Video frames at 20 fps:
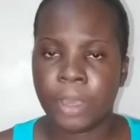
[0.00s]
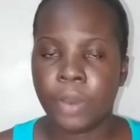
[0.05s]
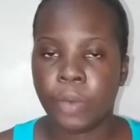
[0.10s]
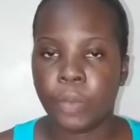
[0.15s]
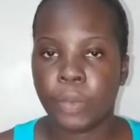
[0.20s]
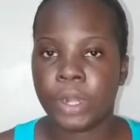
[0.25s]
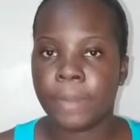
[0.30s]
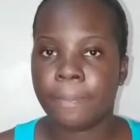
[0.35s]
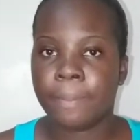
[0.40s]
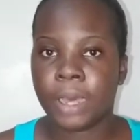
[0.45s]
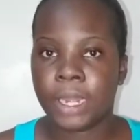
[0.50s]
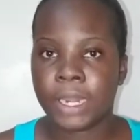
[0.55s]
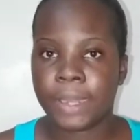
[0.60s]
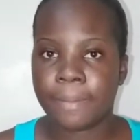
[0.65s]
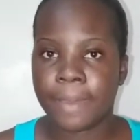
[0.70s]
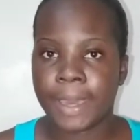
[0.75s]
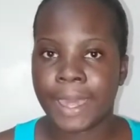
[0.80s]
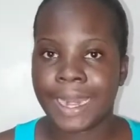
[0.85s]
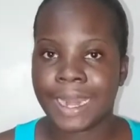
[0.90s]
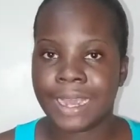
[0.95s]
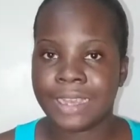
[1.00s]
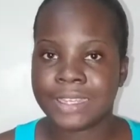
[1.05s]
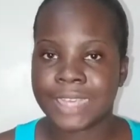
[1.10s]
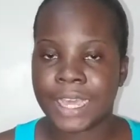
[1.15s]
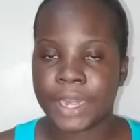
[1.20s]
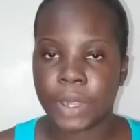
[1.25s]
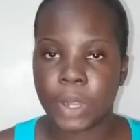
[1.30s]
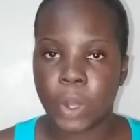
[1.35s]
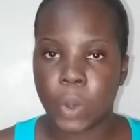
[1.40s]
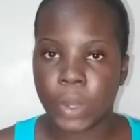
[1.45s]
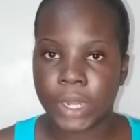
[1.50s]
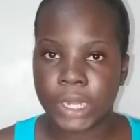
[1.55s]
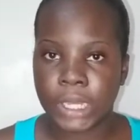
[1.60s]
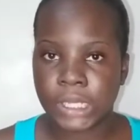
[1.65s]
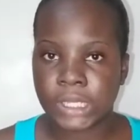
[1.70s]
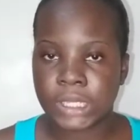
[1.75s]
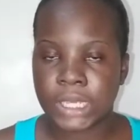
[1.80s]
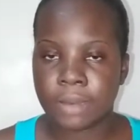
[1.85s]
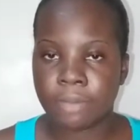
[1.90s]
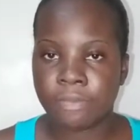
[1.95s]
with the poly mailers i don't
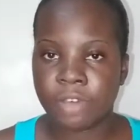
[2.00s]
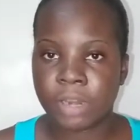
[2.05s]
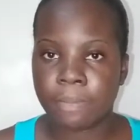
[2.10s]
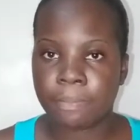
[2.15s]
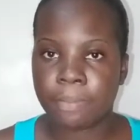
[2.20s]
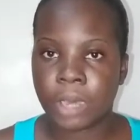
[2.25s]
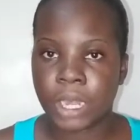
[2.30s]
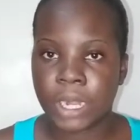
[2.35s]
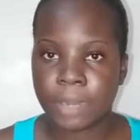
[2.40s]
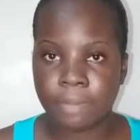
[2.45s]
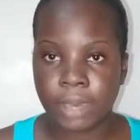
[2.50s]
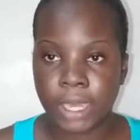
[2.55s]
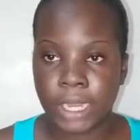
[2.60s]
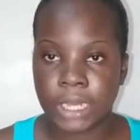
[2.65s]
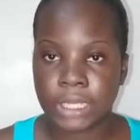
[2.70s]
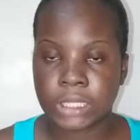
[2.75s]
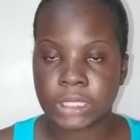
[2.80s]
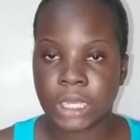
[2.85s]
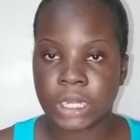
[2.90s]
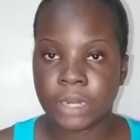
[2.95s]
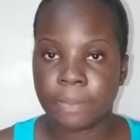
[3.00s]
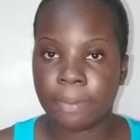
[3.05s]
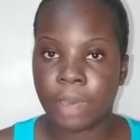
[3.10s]
need tape for the poly mailers got the